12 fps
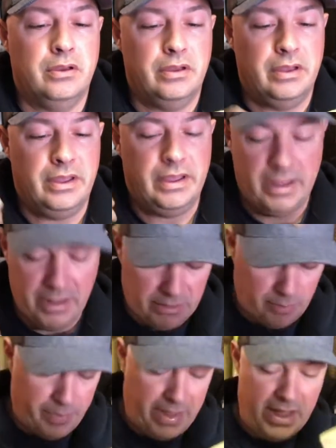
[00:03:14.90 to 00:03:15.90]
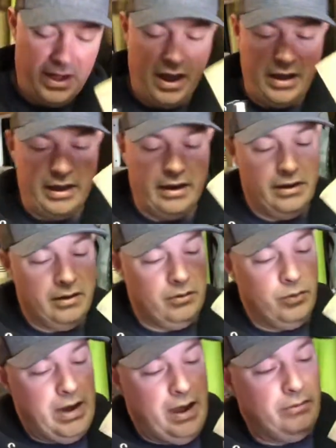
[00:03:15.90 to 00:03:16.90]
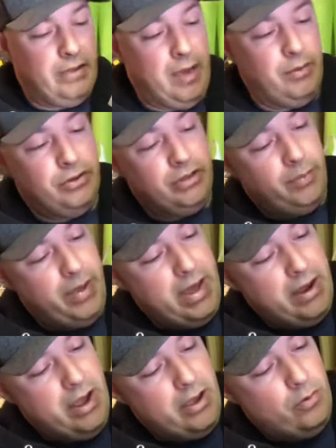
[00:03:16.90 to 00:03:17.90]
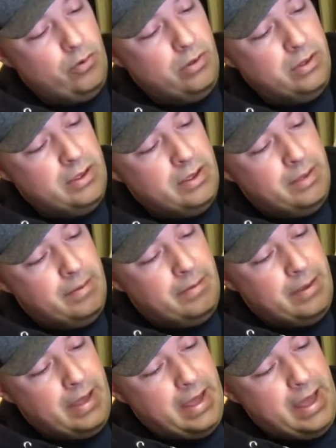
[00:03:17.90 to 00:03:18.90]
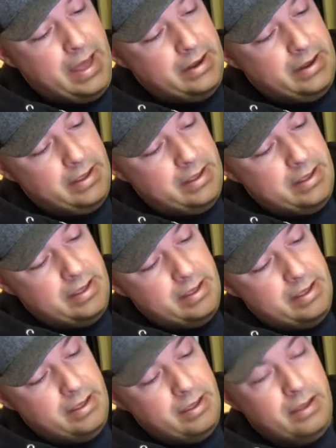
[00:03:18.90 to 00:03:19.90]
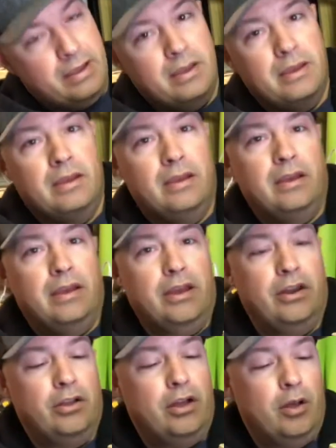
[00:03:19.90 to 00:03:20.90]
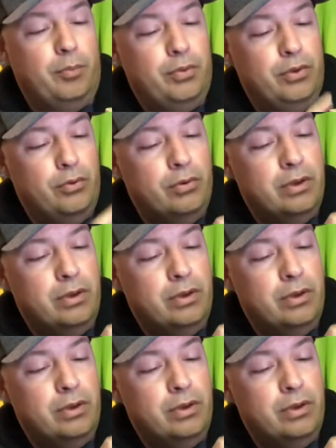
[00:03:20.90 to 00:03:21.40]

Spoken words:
hit the pad eye in without damaging the pad eye at all, and it'll help you